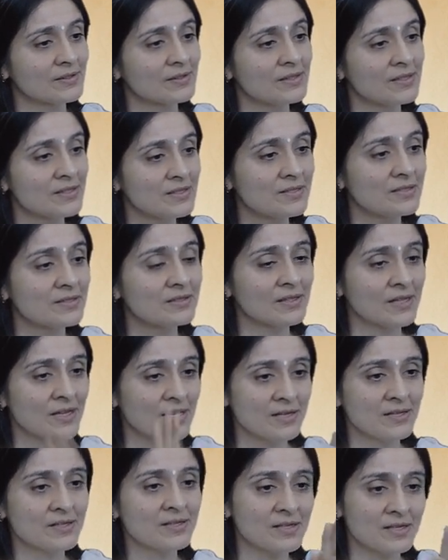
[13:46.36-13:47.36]

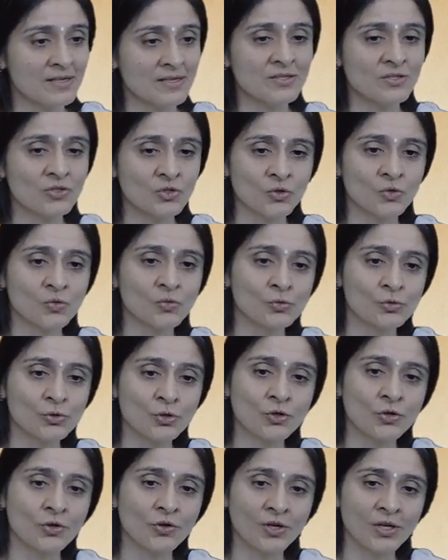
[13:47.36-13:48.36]
There is no
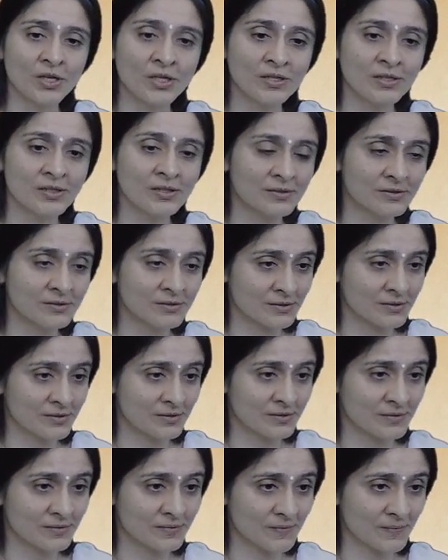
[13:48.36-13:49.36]
joy here.
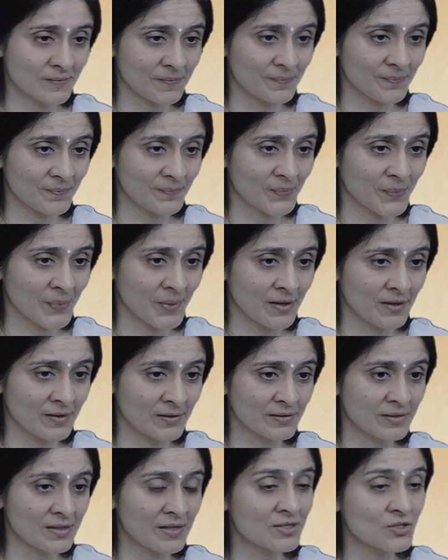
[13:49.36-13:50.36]

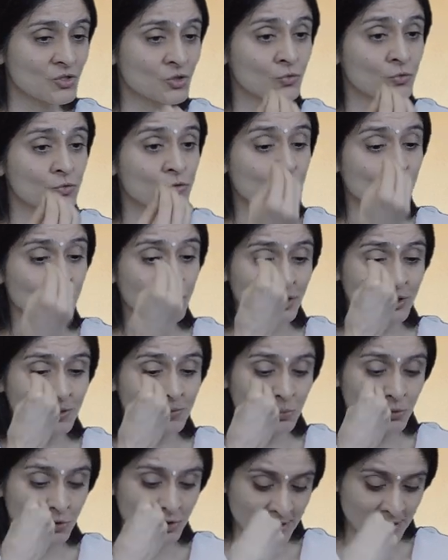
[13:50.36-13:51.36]
Yeah? There is no joy
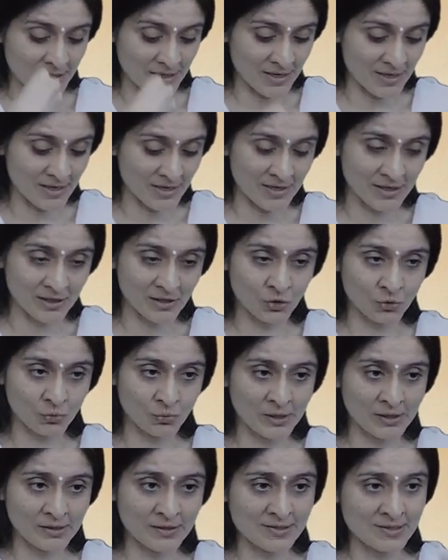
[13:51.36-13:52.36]
in pretending to
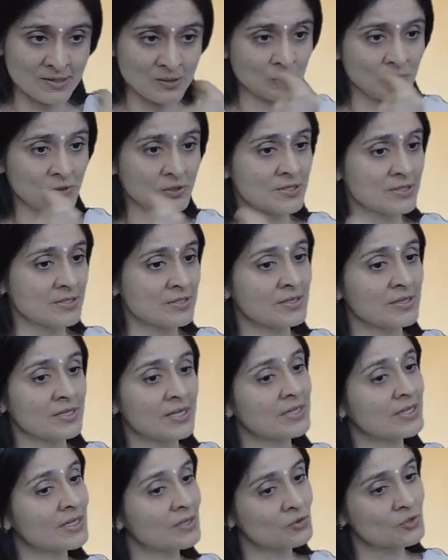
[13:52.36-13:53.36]
be this person
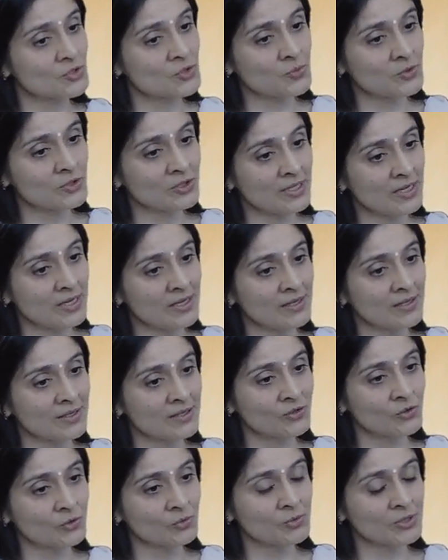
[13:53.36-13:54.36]
that I was
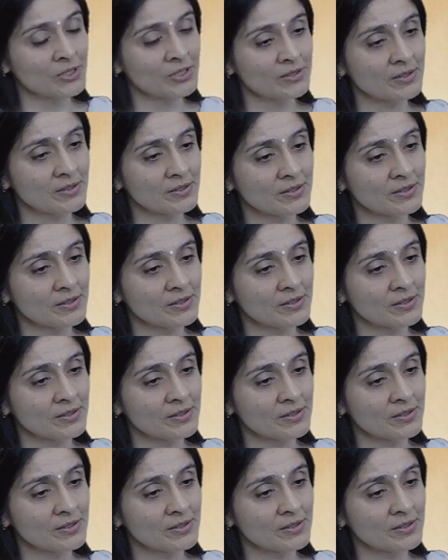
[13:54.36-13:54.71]
pretending to be.